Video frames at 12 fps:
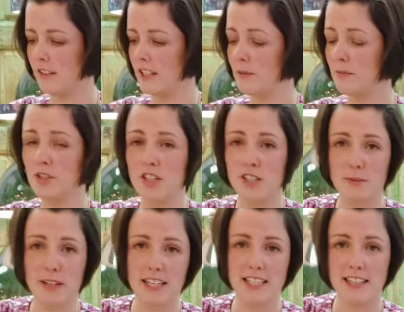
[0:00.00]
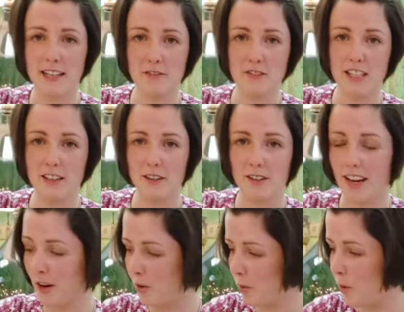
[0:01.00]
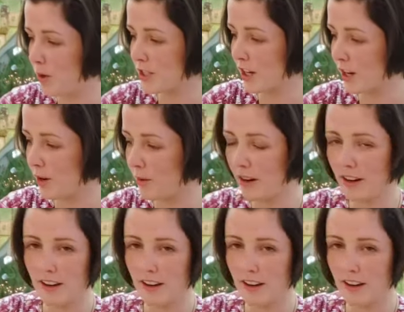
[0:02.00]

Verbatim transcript: This machine as well has a nifty little like auto